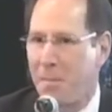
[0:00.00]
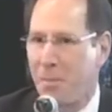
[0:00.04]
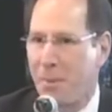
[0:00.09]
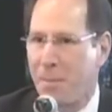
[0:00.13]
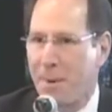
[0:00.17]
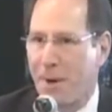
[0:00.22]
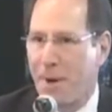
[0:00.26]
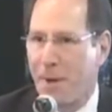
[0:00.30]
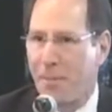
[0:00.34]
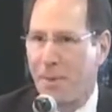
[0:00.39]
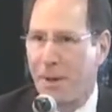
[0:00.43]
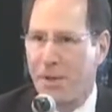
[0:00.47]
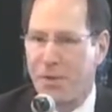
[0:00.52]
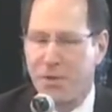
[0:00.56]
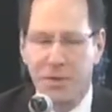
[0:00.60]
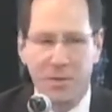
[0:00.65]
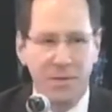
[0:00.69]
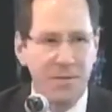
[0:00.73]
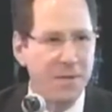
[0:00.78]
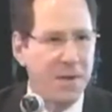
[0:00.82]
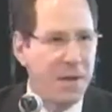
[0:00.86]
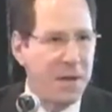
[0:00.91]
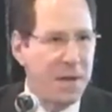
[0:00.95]
prepare a bunch
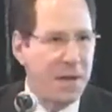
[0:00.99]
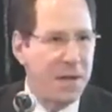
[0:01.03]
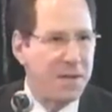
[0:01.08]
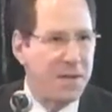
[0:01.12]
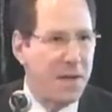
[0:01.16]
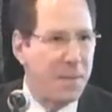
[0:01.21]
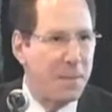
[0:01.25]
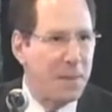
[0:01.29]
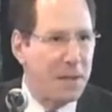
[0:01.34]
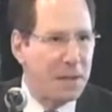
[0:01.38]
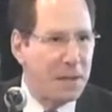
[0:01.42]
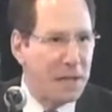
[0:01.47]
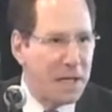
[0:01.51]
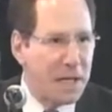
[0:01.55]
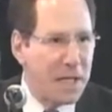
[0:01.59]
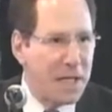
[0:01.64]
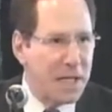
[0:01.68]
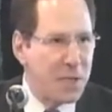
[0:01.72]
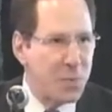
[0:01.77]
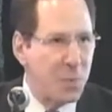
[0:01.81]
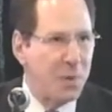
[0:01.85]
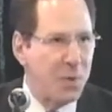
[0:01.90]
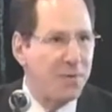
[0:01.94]
of dummy
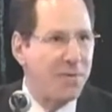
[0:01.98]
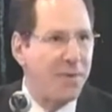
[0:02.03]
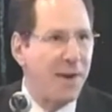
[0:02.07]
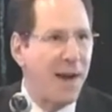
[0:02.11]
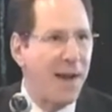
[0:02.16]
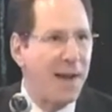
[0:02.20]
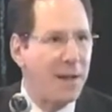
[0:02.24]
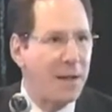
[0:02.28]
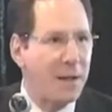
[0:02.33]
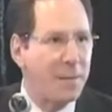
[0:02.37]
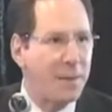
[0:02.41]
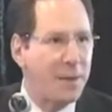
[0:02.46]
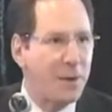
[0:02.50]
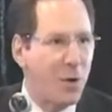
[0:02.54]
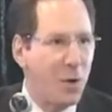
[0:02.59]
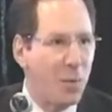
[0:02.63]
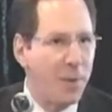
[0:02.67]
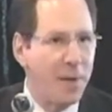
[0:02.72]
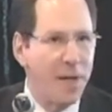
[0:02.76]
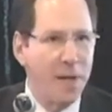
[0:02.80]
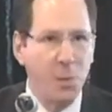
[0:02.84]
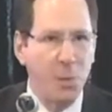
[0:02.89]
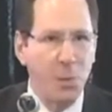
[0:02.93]
liens, we'll file them, and
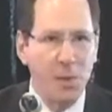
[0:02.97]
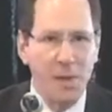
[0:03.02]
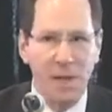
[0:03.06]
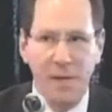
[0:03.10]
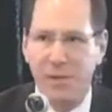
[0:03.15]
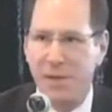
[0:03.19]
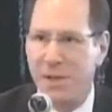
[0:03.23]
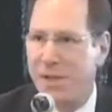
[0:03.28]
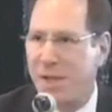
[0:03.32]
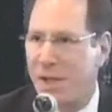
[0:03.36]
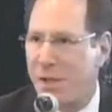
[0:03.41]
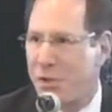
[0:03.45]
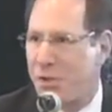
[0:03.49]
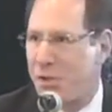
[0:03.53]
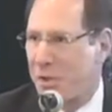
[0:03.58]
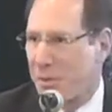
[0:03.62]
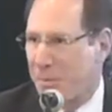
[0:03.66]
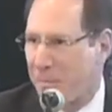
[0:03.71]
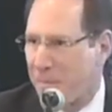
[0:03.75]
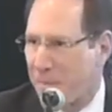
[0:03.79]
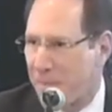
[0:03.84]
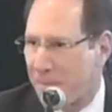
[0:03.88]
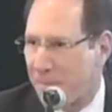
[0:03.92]
nobody will ever touch
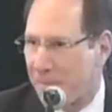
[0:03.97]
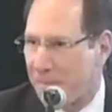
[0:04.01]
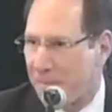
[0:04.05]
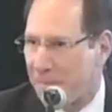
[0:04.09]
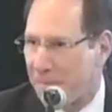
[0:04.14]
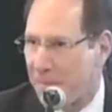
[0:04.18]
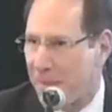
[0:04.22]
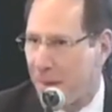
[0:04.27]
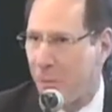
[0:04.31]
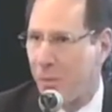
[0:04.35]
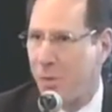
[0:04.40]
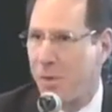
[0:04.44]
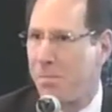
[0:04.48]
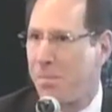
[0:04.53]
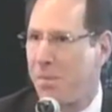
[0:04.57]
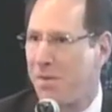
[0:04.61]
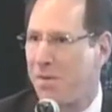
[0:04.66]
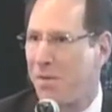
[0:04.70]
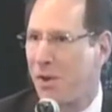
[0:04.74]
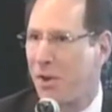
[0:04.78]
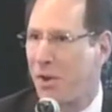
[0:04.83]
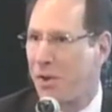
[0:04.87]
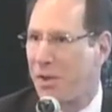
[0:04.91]
you. That wouldn't
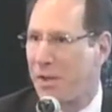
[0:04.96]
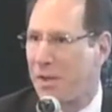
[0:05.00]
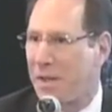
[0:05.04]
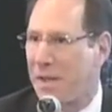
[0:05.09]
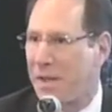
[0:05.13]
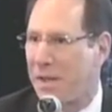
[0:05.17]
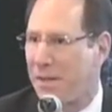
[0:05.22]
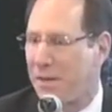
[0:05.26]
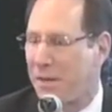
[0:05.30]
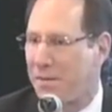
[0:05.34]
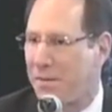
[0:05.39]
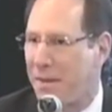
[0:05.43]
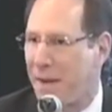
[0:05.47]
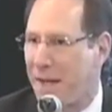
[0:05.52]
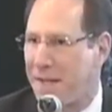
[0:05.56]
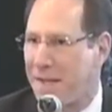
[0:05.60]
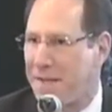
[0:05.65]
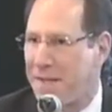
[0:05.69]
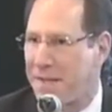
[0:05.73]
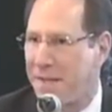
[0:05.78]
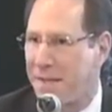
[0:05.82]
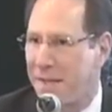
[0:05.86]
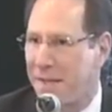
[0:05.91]
be very good legal
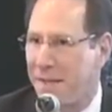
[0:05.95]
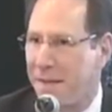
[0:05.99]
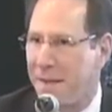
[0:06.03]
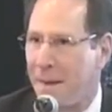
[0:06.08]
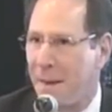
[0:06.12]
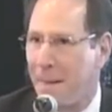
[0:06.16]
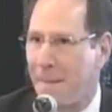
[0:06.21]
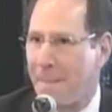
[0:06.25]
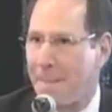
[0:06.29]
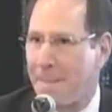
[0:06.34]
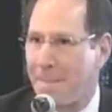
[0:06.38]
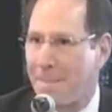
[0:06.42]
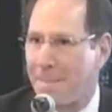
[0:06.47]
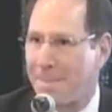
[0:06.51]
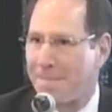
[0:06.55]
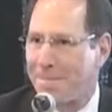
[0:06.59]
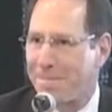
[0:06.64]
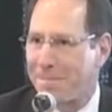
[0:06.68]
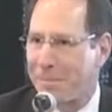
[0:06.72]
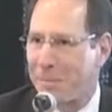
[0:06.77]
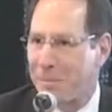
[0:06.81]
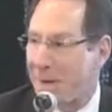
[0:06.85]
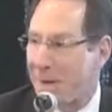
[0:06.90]
advice.
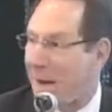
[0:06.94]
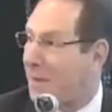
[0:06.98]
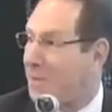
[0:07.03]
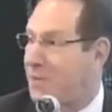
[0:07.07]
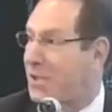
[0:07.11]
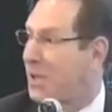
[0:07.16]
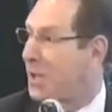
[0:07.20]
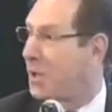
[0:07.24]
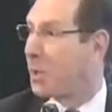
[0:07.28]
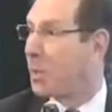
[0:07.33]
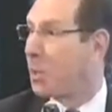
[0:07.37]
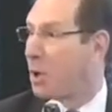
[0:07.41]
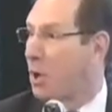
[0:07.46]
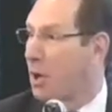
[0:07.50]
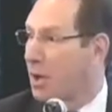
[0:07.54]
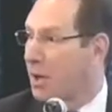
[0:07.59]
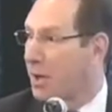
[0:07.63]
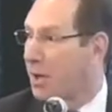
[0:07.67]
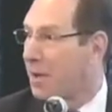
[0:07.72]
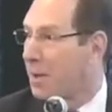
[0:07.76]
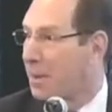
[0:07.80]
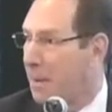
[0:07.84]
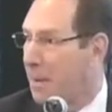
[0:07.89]
But I've seen it
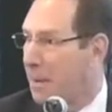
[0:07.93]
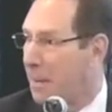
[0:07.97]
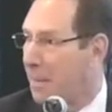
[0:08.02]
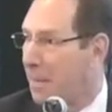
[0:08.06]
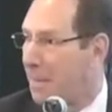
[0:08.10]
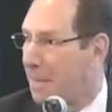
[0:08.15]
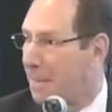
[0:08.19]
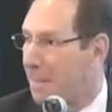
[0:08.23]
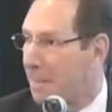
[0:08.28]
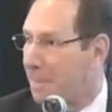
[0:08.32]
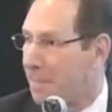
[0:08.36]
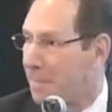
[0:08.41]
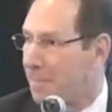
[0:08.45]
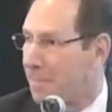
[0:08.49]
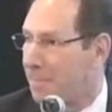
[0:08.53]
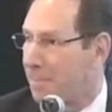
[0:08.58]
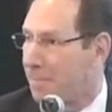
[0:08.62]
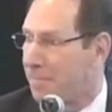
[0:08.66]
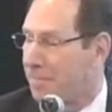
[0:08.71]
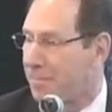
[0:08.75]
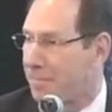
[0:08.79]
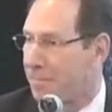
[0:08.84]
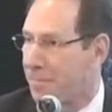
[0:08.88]
work.
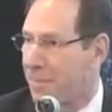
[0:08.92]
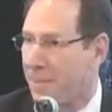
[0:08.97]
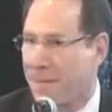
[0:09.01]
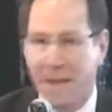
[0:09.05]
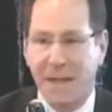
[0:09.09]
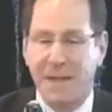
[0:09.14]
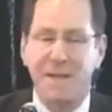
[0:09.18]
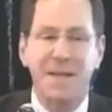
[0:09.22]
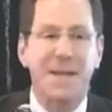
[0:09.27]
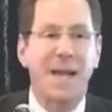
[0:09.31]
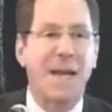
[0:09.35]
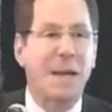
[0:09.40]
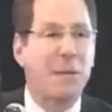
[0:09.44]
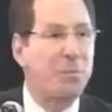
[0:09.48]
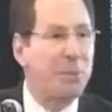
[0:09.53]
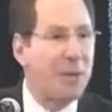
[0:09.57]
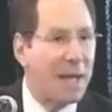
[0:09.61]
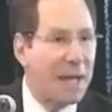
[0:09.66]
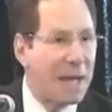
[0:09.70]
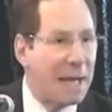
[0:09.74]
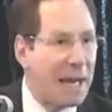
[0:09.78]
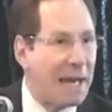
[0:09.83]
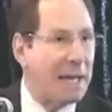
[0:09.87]
It's not a
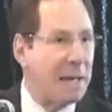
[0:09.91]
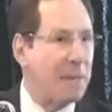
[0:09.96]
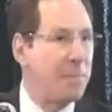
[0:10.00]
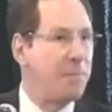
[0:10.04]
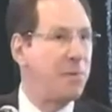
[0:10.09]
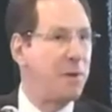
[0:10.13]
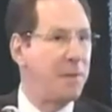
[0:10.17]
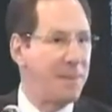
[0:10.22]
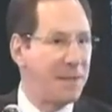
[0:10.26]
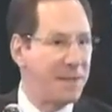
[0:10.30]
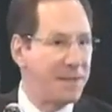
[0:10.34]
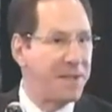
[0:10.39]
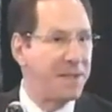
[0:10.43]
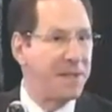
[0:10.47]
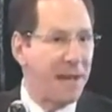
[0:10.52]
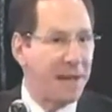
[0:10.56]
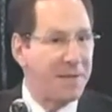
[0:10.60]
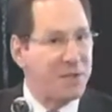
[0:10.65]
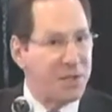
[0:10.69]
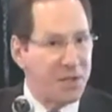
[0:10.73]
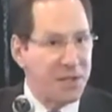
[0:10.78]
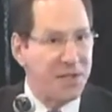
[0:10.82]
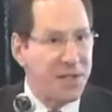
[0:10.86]
plan I implemented,
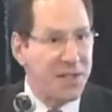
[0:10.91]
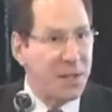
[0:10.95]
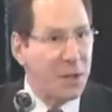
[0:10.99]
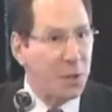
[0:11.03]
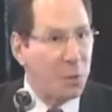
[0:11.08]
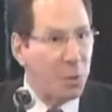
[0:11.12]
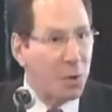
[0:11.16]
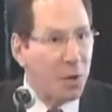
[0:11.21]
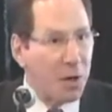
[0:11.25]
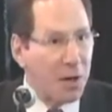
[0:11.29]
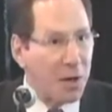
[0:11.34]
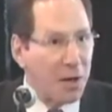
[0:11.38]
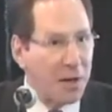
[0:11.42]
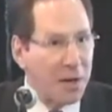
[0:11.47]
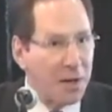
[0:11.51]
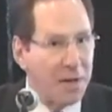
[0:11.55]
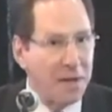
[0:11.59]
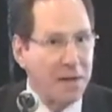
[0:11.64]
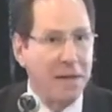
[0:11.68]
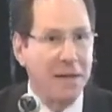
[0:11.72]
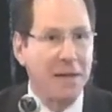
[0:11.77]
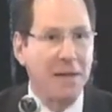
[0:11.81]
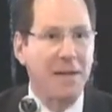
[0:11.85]
I've just seen it
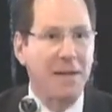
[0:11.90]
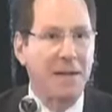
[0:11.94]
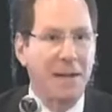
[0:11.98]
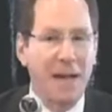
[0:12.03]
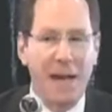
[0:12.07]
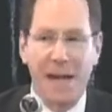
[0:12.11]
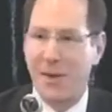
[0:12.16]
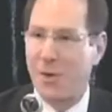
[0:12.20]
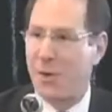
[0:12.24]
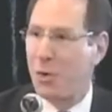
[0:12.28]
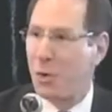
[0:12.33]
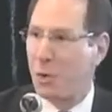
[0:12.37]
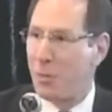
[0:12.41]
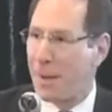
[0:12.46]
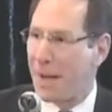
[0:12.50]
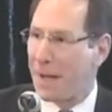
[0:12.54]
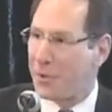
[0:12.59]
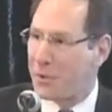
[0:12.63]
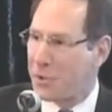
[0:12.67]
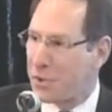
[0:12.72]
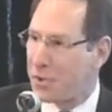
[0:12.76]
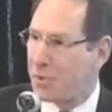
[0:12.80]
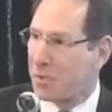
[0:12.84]
work. I don't know
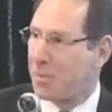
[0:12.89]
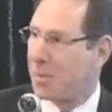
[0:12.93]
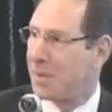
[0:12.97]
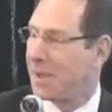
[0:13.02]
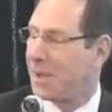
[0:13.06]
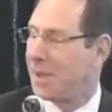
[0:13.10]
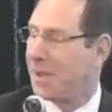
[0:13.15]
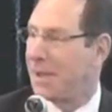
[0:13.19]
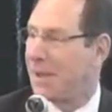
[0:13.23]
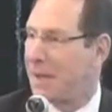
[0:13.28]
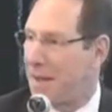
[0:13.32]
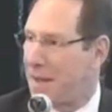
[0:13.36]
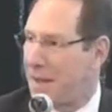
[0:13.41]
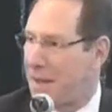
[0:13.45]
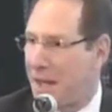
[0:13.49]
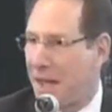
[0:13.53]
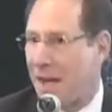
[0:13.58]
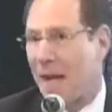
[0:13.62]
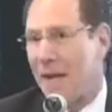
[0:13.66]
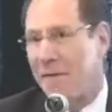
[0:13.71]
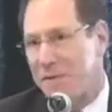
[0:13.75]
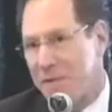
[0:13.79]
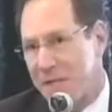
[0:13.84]
about you.
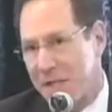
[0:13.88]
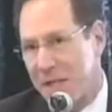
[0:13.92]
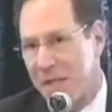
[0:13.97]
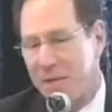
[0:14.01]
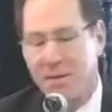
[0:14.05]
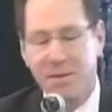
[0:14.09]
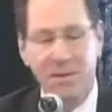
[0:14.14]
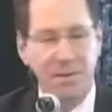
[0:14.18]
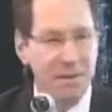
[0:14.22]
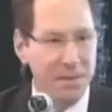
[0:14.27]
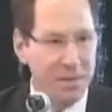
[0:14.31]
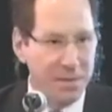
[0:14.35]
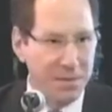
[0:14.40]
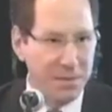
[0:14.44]
Then I've seen